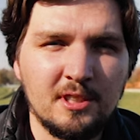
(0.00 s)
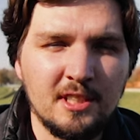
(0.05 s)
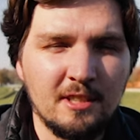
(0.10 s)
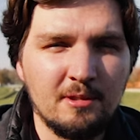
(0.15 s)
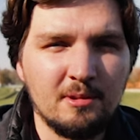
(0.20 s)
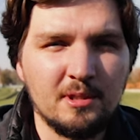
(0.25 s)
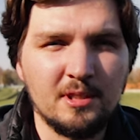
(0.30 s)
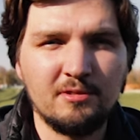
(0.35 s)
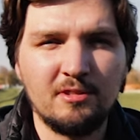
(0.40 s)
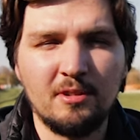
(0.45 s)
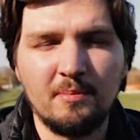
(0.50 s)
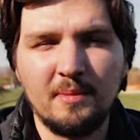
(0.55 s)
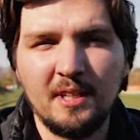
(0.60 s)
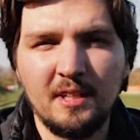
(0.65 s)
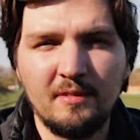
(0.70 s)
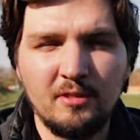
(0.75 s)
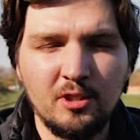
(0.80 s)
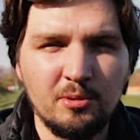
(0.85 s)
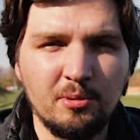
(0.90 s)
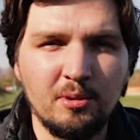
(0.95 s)
sequence from
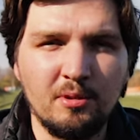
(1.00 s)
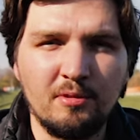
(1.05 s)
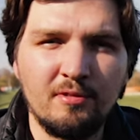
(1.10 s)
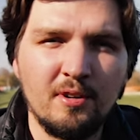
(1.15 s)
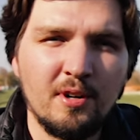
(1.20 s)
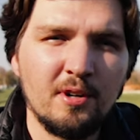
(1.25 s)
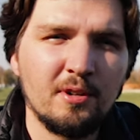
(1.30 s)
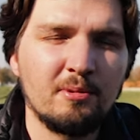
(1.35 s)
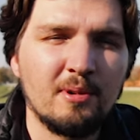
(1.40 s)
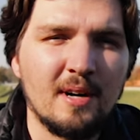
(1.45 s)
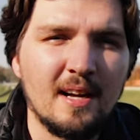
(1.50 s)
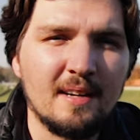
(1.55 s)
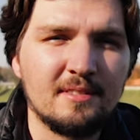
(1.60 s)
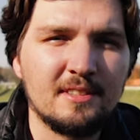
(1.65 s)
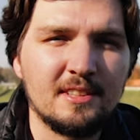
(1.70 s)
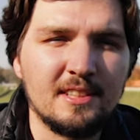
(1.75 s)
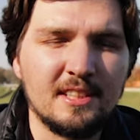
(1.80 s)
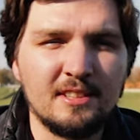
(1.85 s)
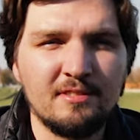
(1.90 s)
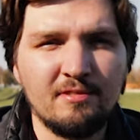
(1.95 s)
individual
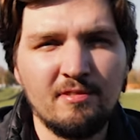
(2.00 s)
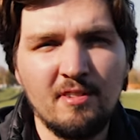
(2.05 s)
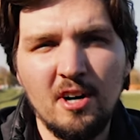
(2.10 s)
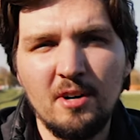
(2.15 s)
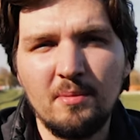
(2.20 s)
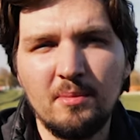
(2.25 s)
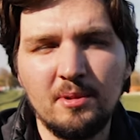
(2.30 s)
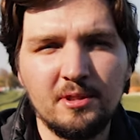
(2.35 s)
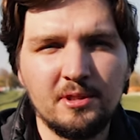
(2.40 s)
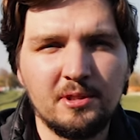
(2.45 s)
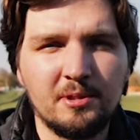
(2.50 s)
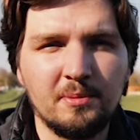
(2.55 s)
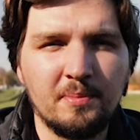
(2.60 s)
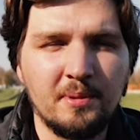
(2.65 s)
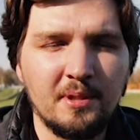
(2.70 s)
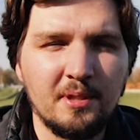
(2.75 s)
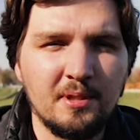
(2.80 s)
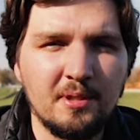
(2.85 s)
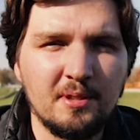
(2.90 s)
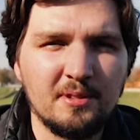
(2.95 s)
photographs is far more
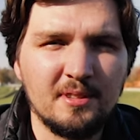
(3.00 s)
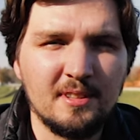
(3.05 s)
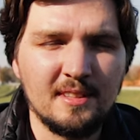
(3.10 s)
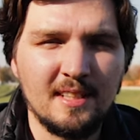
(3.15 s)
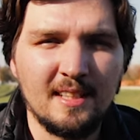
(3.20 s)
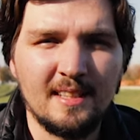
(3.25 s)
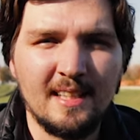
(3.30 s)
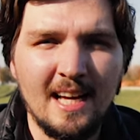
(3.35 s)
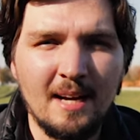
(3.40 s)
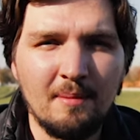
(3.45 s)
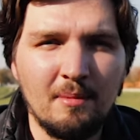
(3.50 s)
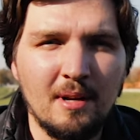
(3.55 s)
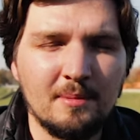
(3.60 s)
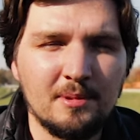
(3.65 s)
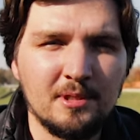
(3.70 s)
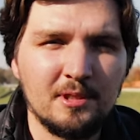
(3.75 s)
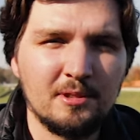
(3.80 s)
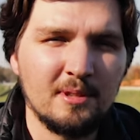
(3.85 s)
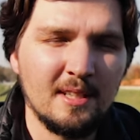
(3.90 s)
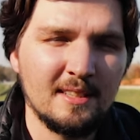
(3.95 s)
superior than the
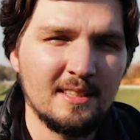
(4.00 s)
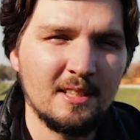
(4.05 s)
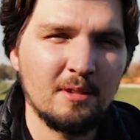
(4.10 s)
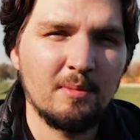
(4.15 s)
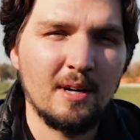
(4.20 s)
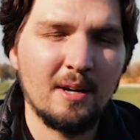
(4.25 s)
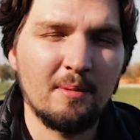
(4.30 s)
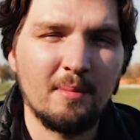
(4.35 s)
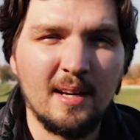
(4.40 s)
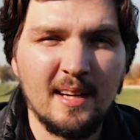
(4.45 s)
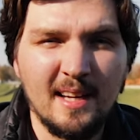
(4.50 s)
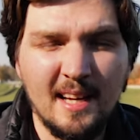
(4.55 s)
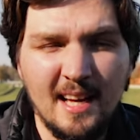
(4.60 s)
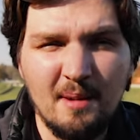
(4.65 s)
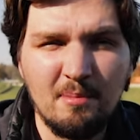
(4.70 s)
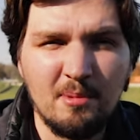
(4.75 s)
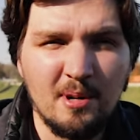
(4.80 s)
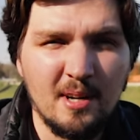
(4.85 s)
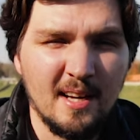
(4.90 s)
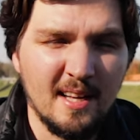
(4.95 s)
time-lapse created by my
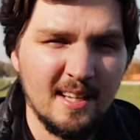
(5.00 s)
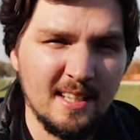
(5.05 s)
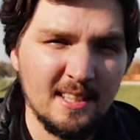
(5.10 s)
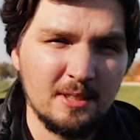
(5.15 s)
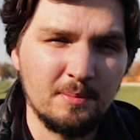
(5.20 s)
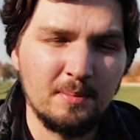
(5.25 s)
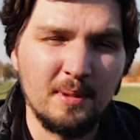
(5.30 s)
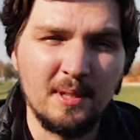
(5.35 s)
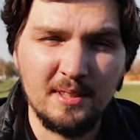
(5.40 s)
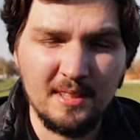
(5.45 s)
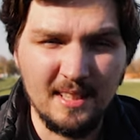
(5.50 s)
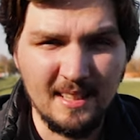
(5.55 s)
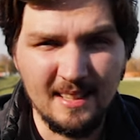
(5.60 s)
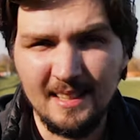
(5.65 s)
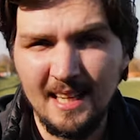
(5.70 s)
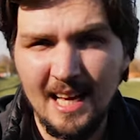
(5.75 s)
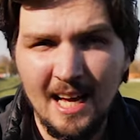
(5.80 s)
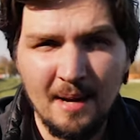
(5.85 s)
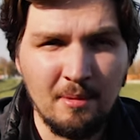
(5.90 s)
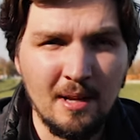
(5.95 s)
camera and its built-in
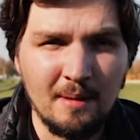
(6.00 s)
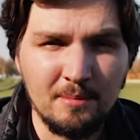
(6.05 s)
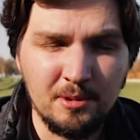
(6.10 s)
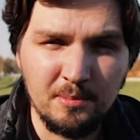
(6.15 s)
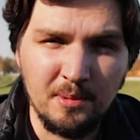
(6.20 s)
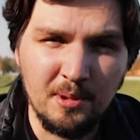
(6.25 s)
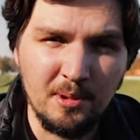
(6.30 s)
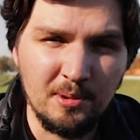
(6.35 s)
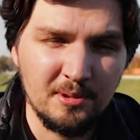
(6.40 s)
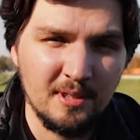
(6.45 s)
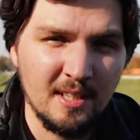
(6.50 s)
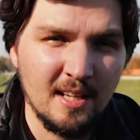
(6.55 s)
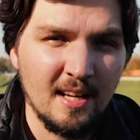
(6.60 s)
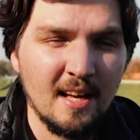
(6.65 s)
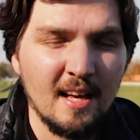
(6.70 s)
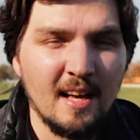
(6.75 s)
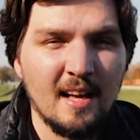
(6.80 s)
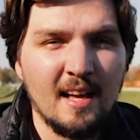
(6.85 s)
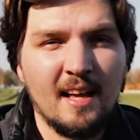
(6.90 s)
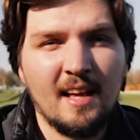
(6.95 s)
time-lapse mode.
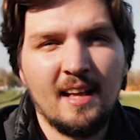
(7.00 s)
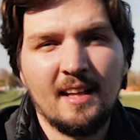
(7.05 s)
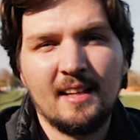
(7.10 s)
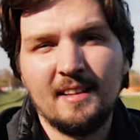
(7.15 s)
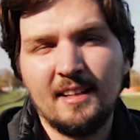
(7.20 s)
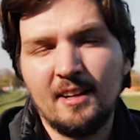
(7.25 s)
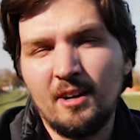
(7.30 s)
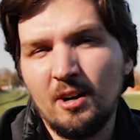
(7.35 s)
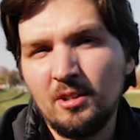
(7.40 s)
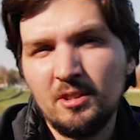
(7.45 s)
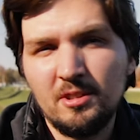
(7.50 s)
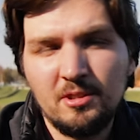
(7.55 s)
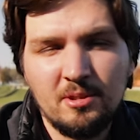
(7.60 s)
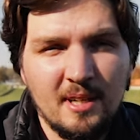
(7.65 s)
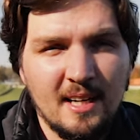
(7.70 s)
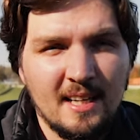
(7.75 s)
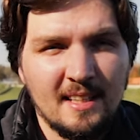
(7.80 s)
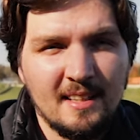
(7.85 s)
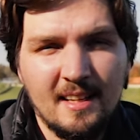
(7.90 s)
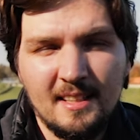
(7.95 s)
The color
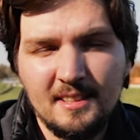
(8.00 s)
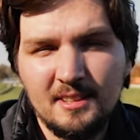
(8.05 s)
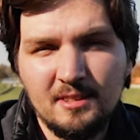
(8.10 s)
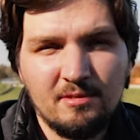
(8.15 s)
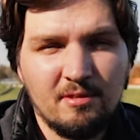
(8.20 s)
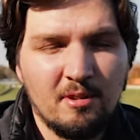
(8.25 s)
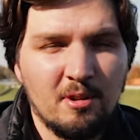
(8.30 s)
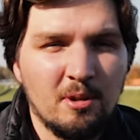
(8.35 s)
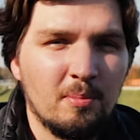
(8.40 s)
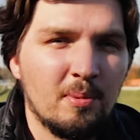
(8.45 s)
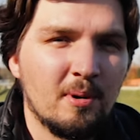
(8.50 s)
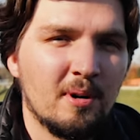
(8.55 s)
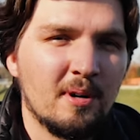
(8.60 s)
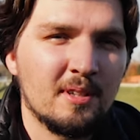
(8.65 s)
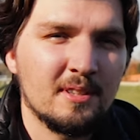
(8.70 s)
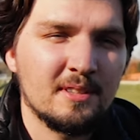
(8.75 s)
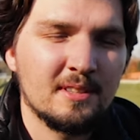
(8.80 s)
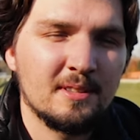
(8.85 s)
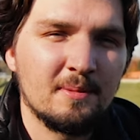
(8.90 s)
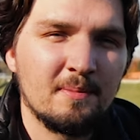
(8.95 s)
grade doesn't fall
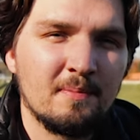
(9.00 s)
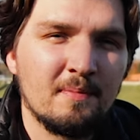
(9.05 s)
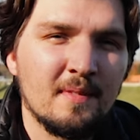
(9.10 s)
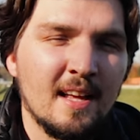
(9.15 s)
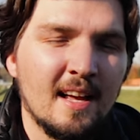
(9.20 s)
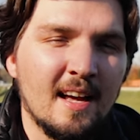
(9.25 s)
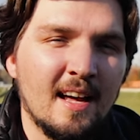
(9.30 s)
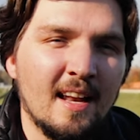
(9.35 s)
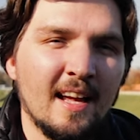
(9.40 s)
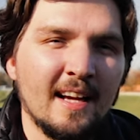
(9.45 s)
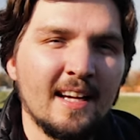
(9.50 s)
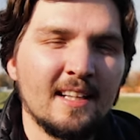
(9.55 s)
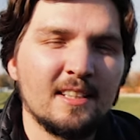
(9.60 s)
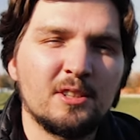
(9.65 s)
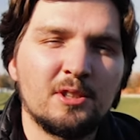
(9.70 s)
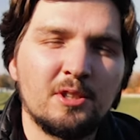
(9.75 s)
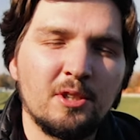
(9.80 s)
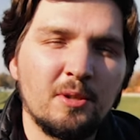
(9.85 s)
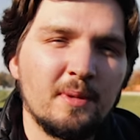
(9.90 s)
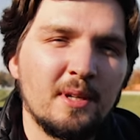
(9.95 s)
apart, and I
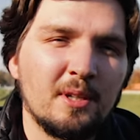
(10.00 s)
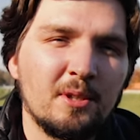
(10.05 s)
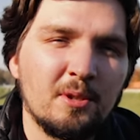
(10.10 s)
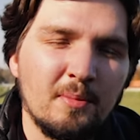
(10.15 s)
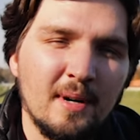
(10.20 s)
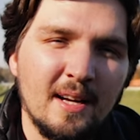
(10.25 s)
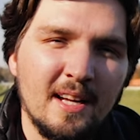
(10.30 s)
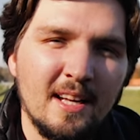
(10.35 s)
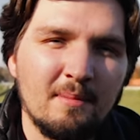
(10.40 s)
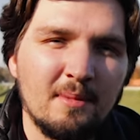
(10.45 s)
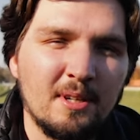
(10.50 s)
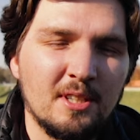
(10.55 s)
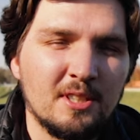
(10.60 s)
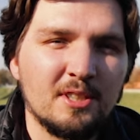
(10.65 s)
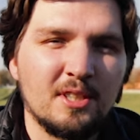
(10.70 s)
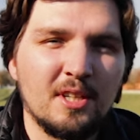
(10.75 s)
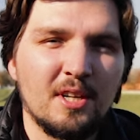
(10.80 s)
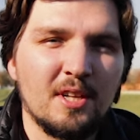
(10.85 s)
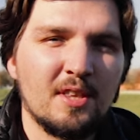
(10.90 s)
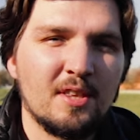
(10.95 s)
can zoom into my
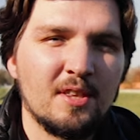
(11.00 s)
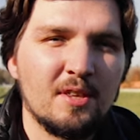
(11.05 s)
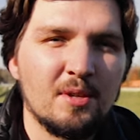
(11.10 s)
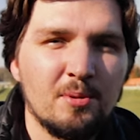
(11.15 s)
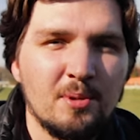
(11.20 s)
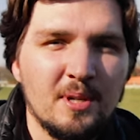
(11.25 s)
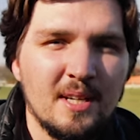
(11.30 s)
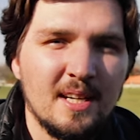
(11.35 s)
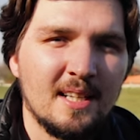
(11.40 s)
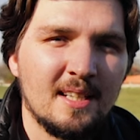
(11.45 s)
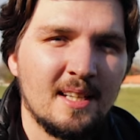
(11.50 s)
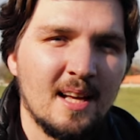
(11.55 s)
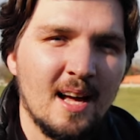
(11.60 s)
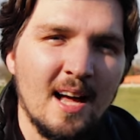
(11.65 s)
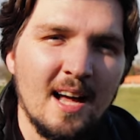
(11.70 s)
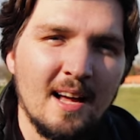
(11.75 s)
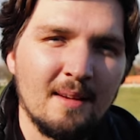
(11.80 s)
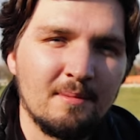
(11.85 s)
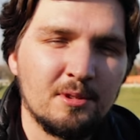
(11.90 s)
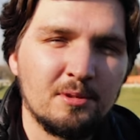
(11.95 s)
image 3
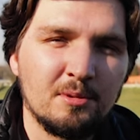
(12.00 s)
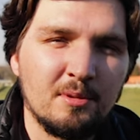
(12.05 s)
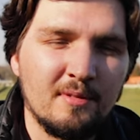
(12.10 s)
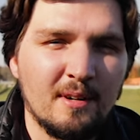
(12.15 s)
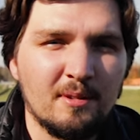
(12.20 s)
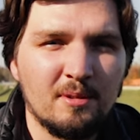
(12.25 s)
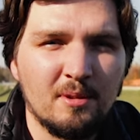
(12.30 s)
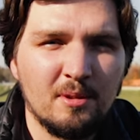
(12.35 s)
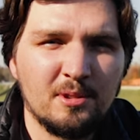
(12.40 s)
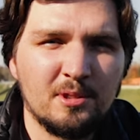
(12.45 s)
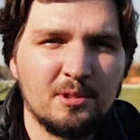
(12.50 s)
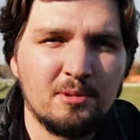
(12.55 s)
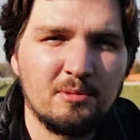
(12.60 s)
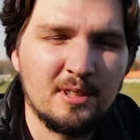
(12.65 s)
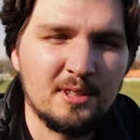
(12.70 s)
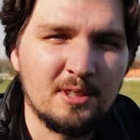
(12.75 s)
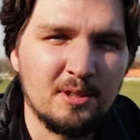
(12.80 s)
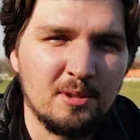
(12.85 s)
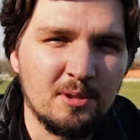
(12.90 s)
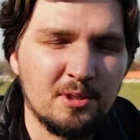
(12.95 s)
times without losing
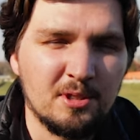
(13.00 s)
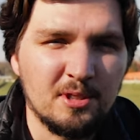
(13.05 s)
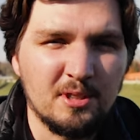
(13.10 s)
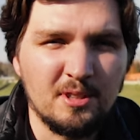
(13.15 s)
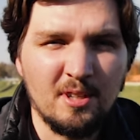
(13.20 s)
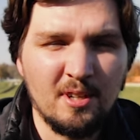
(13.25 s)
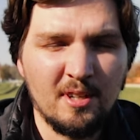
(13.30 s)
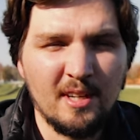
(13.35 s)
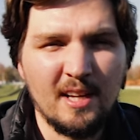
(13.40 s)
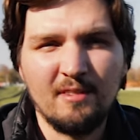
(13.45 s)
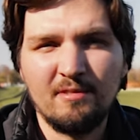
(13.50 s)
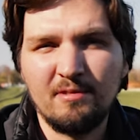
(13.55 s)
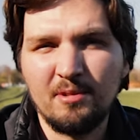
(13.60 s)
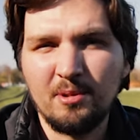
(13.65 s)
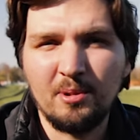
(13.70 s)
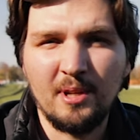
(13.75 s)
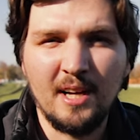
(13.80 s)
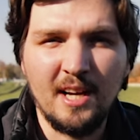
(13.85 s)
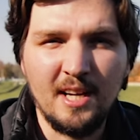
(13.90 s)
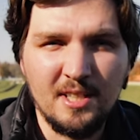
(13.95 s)
resolution on a
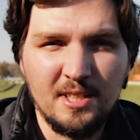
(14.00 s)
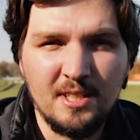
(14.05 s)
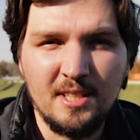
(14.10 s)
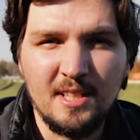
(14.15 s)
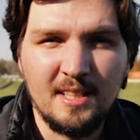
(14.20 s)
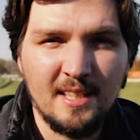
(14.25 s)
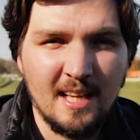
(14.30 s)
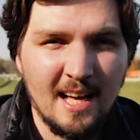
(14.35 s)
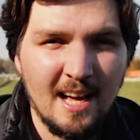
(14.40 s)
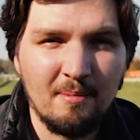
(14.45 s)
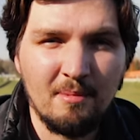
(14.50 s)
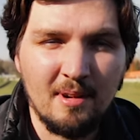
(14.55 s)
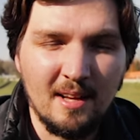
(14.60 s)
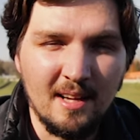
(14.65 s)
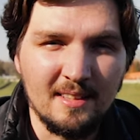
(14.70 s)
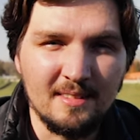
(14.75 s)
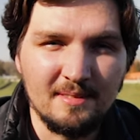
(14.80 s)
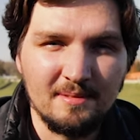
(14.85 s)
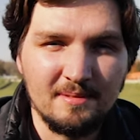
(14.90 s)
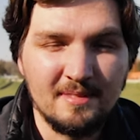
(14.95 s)
full HD
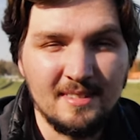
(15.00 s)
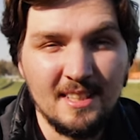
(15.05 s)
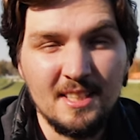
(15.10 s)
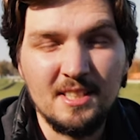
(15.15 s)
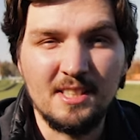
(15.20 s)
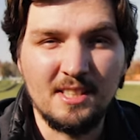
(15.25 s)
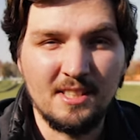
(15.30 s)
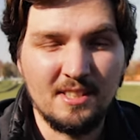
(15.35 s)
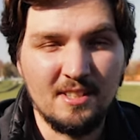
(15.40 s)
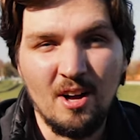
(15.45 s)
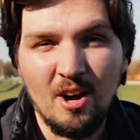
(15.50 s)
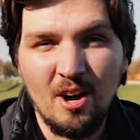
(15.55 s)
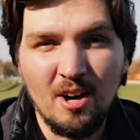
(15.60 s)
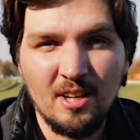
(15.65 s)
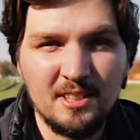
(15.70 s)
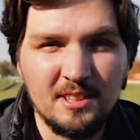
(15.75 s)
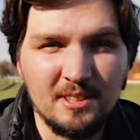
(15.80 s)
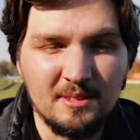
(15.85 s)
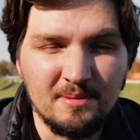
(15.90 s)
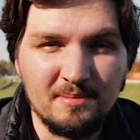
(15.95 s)
timeline. This is
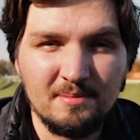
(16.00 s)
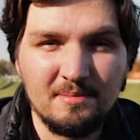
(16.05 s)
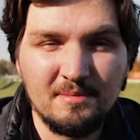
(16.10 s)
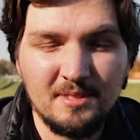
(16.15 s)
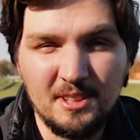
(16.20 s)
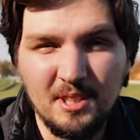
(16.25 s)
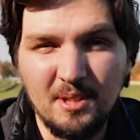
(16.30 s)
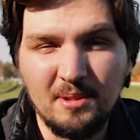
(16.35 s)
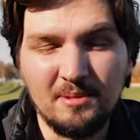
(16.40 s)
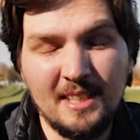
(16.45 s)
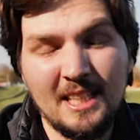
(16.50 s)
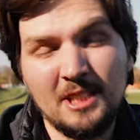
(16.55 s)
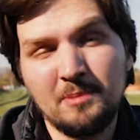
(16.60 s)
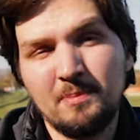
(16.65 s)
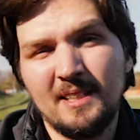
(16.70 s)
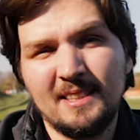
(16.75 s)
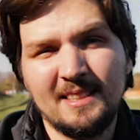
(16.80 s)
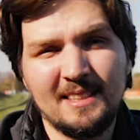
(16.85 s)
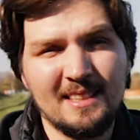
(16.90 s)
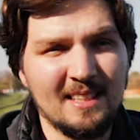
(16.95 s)
awesome. So that's
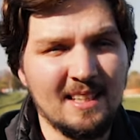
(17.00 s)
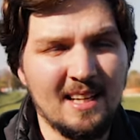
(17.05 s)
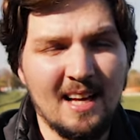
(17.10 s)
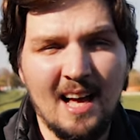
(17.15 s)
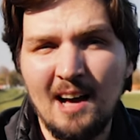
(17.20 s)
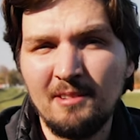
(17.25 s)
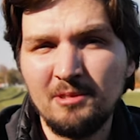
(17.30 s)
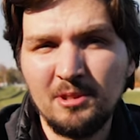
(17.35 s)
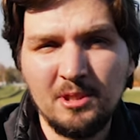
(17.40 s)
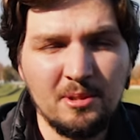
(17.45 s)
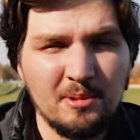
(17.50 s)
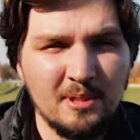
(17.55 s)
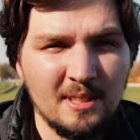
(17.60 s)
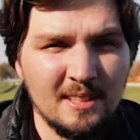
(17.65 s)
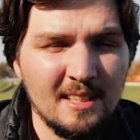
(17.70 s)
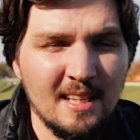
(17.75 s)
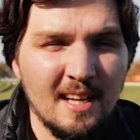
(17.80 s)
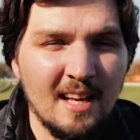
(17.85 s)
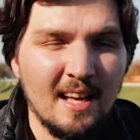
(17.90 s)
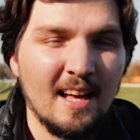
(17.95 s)
basically how you do
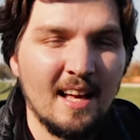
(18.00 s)
it,